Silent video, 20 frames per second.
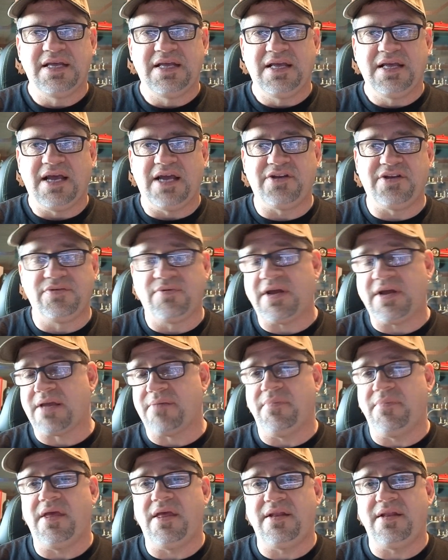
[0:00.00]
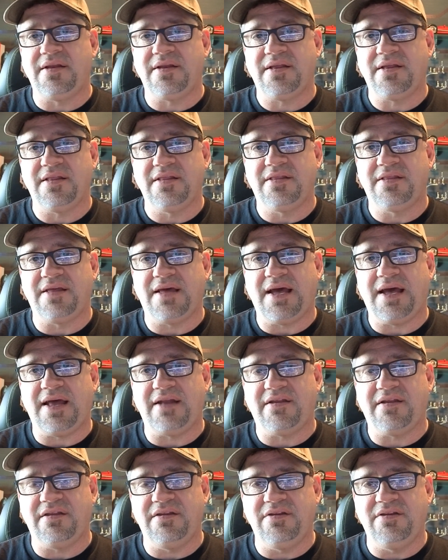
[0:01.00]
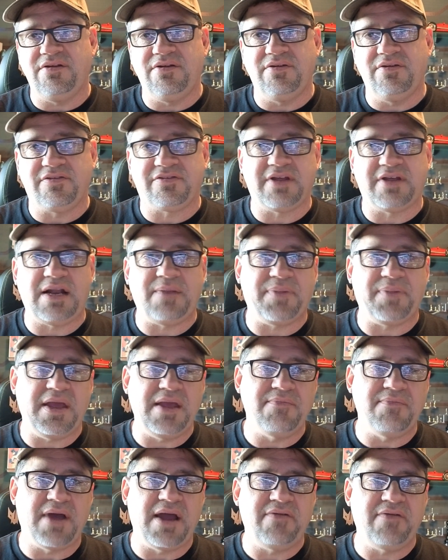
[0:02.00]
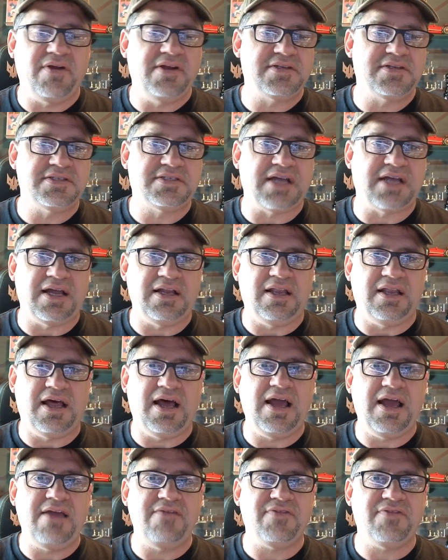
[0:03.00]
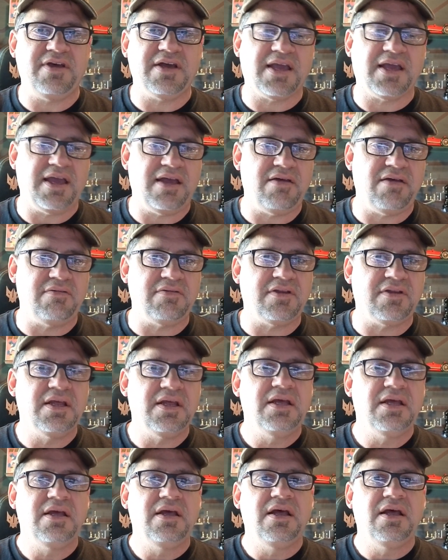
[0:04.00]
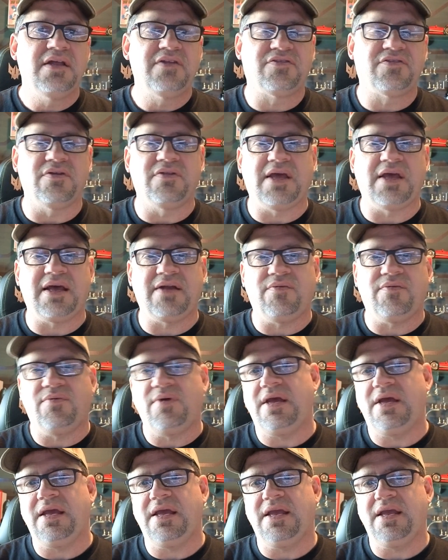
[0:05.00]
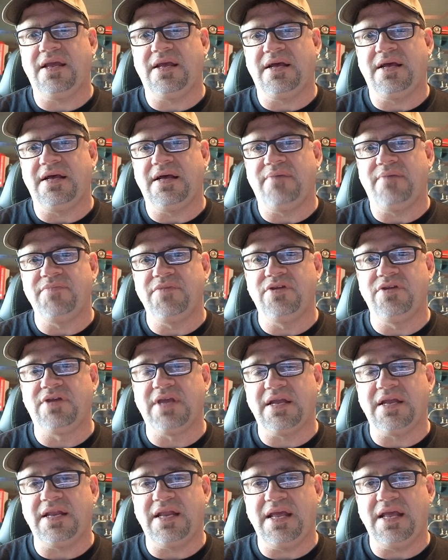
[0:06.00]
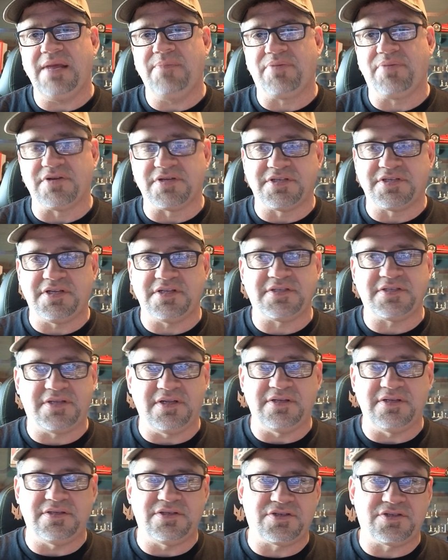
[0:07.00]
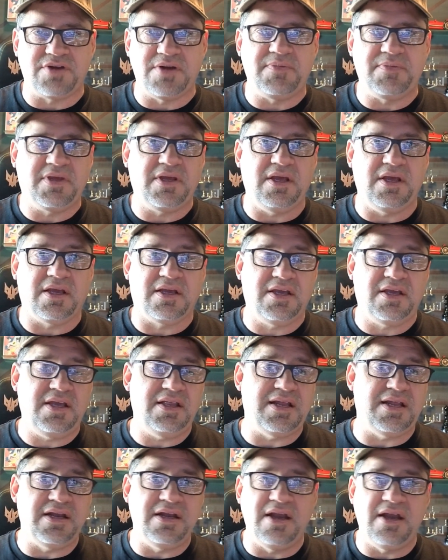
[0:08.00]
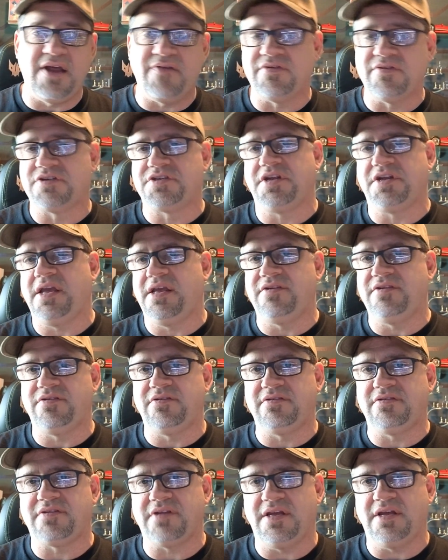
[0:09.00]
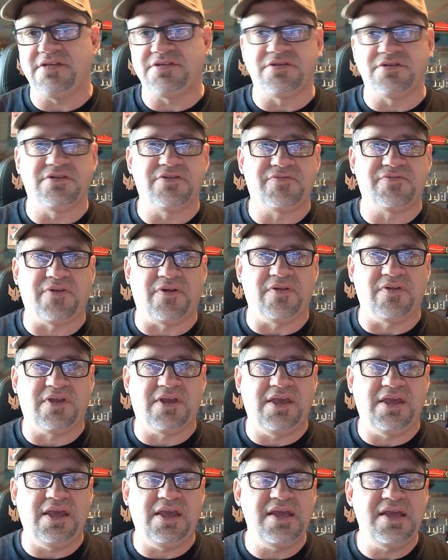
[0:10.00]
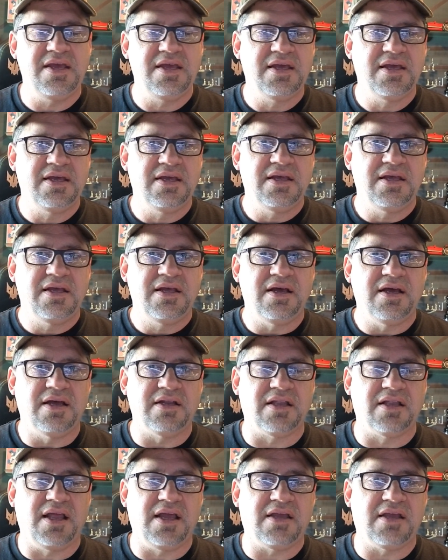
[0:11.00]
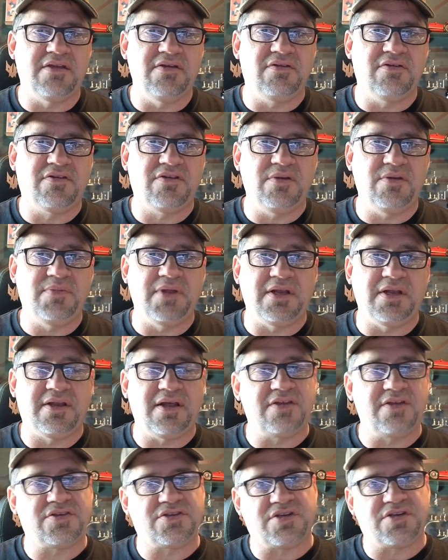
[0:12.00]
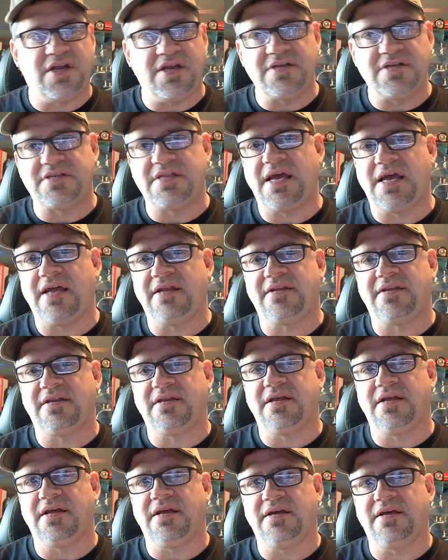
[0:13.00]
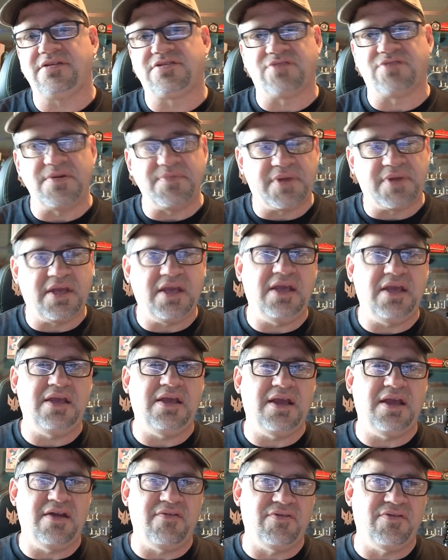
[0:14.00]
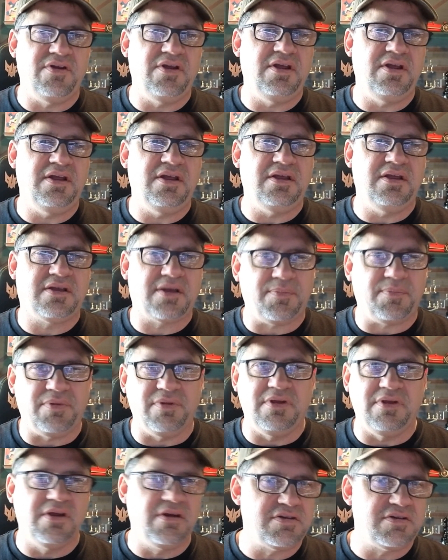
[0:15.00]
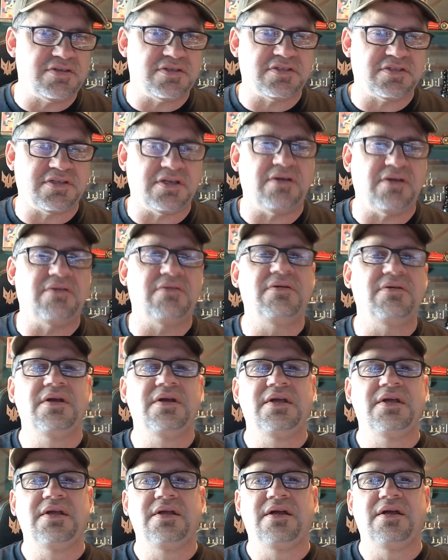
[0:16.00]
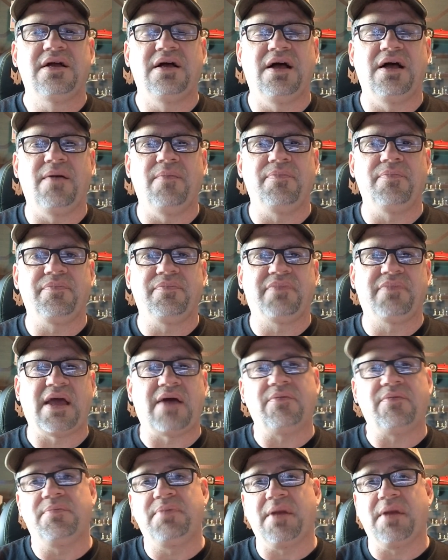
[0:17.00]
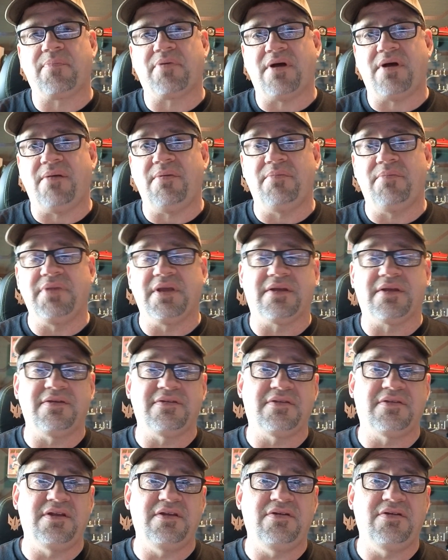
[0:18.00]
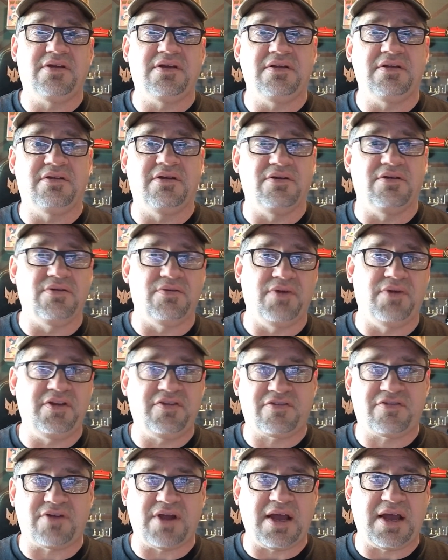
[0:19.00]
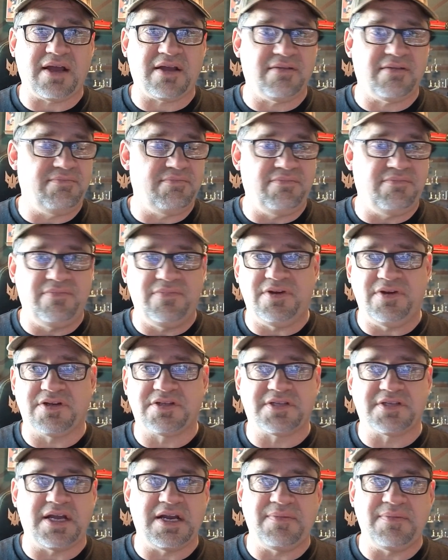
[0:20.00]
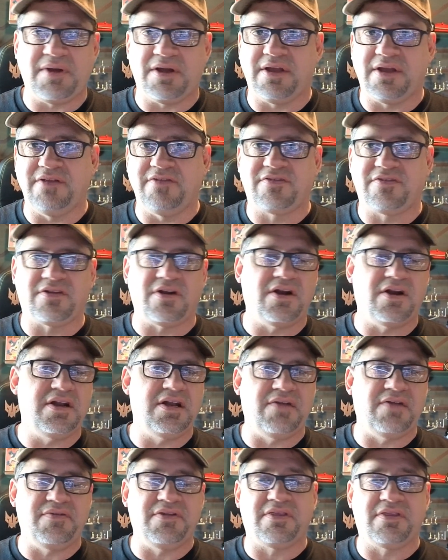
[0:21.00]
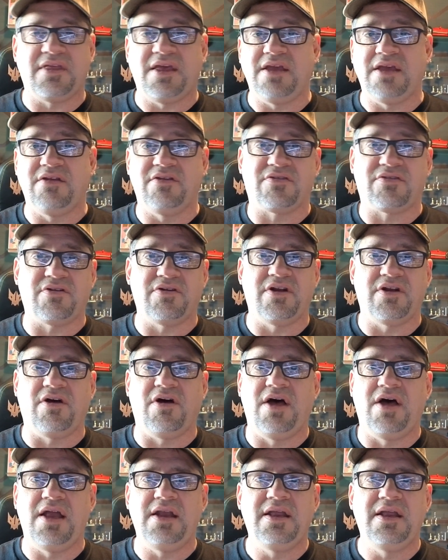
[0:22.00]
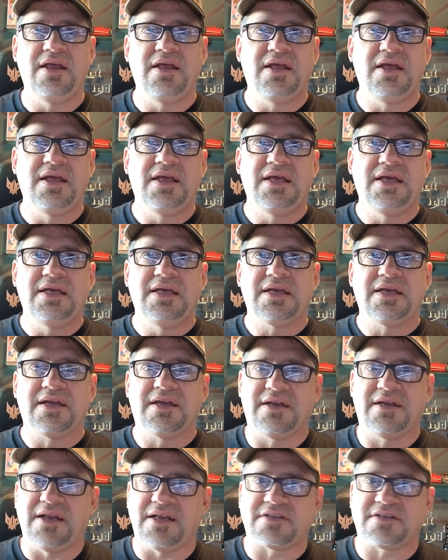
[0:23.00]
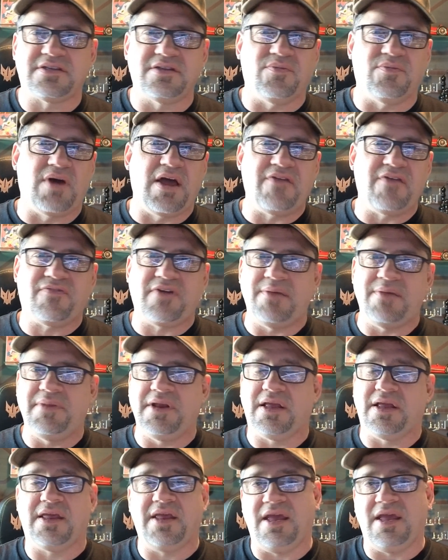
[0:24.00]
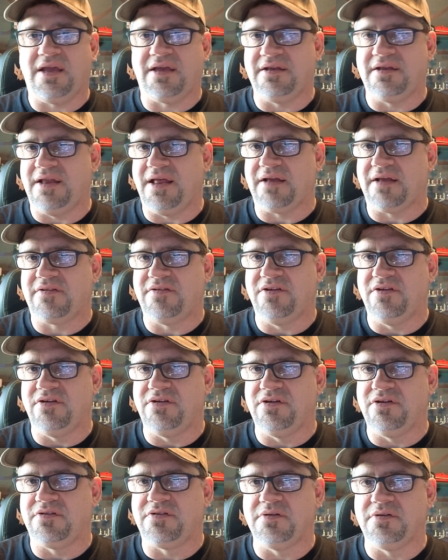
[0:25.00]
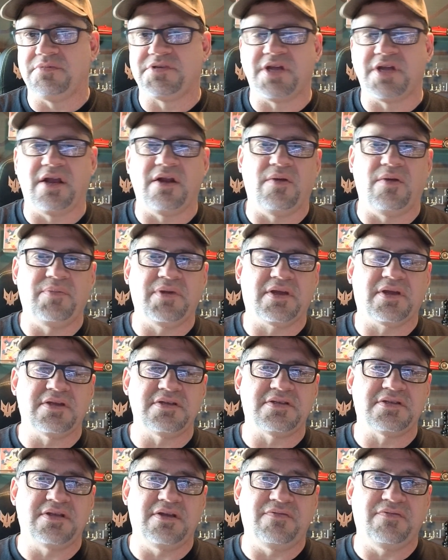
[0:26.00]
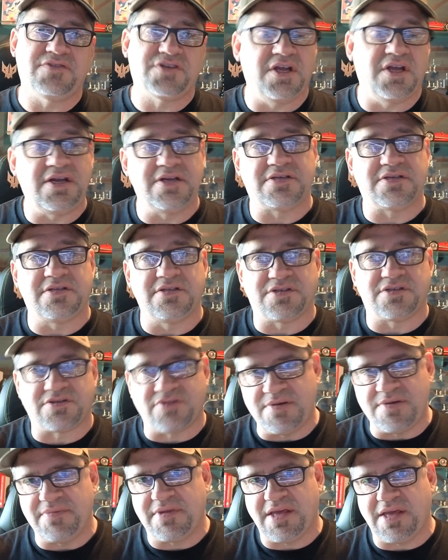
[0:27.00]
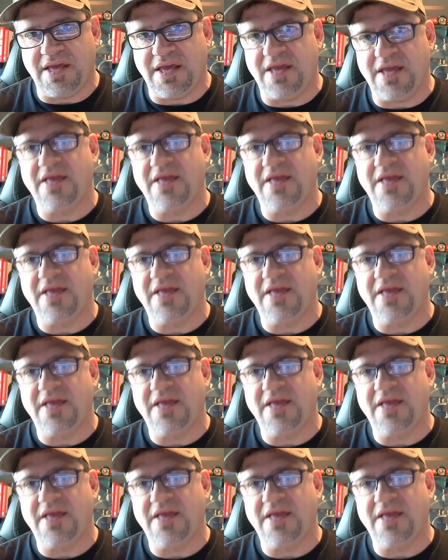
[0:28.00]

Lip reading: I do recommend that you set up a myraces.live account so that way you get a persistent stream key, a key that never changes as your default key. Unlike YouTube that does change that stream key every couple of years or so, that would be a problem because then you could go to a racetrack, you're excited about getting started and everything, you turn it on, connects to the Wi-Fi, but it can't connect to your YouTube channel because they've changed the stream key.